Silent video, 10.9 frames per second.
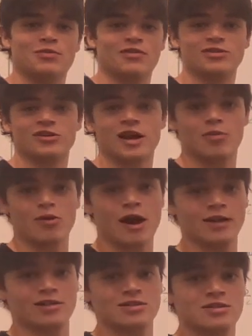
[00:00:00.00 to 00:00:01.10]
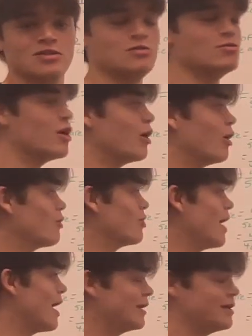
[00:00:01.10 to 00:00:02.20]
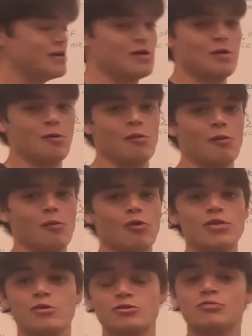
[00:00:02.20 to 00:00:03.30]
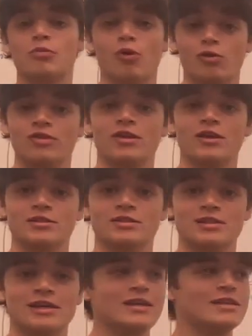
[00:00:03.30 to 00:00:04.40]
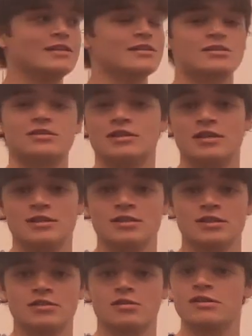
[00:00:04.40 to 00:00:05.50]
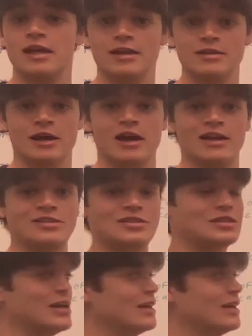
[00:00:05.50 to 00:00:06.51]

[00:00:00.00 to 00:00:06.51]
Professor Kaparakis, you know that one of the most important things in statistics or data science